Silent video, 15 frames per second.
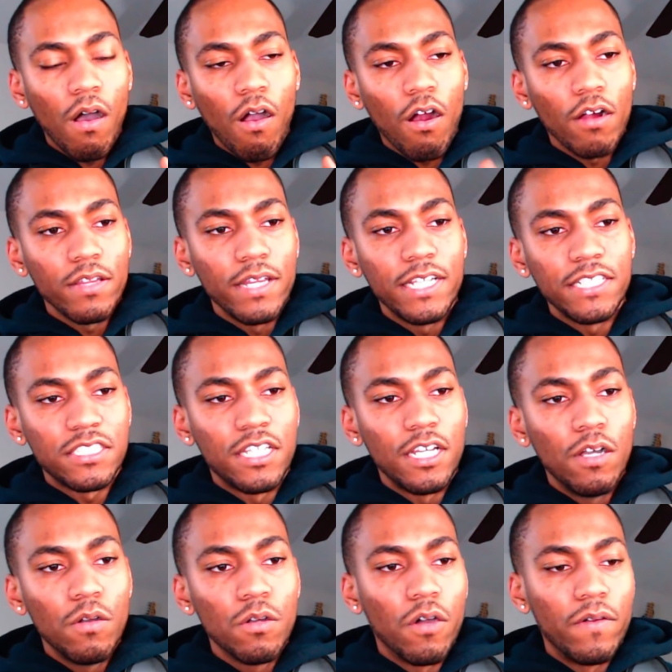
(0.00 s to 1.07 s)
are they
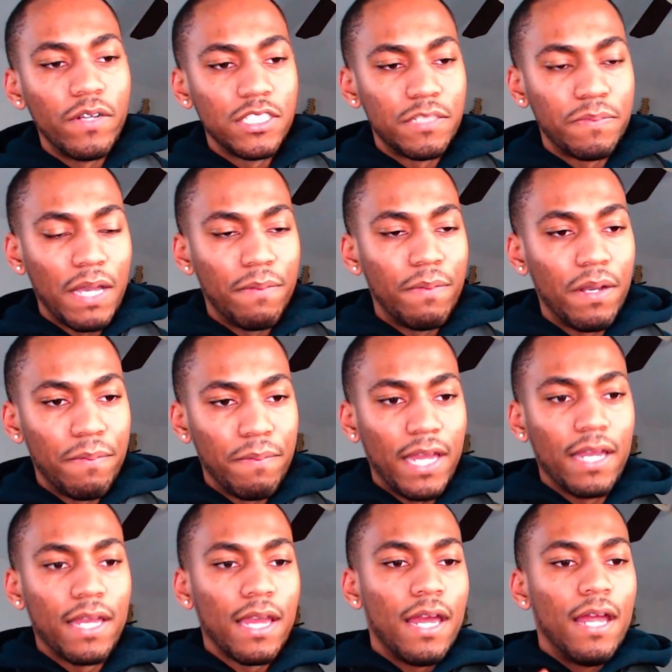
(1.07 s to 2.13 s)
still going to be able to
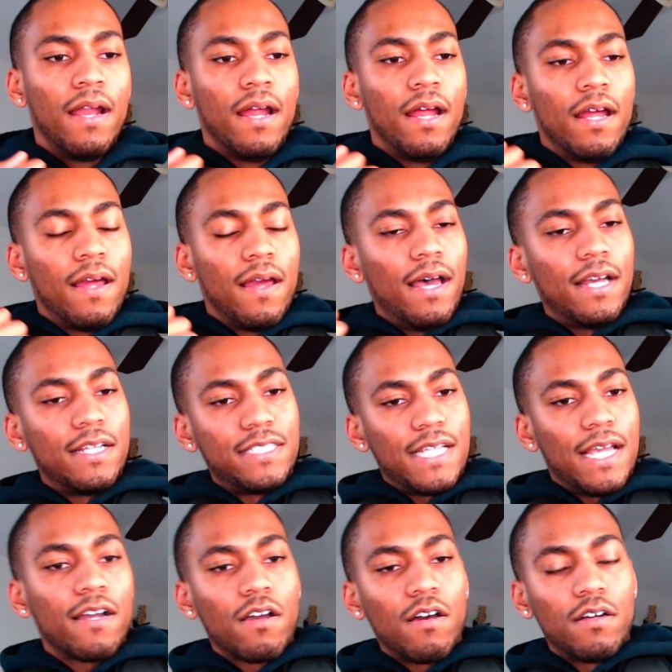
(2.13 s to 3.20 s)
make
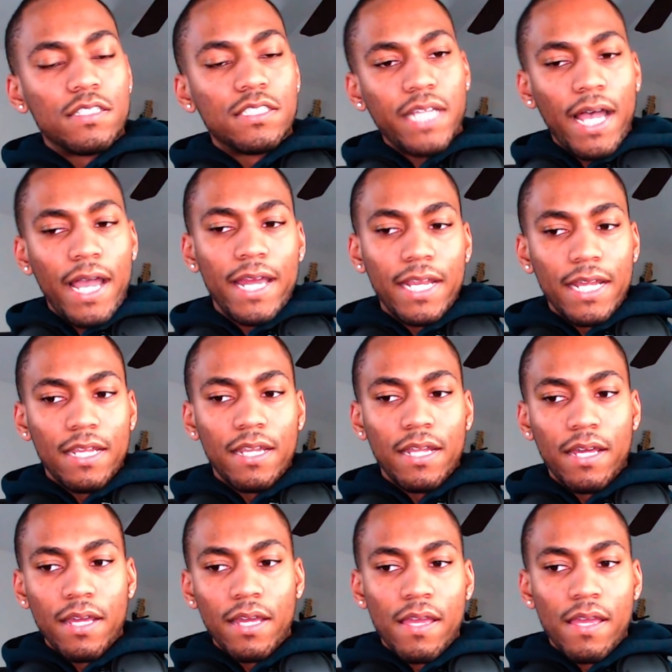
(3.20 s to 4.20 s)
Attack on Titan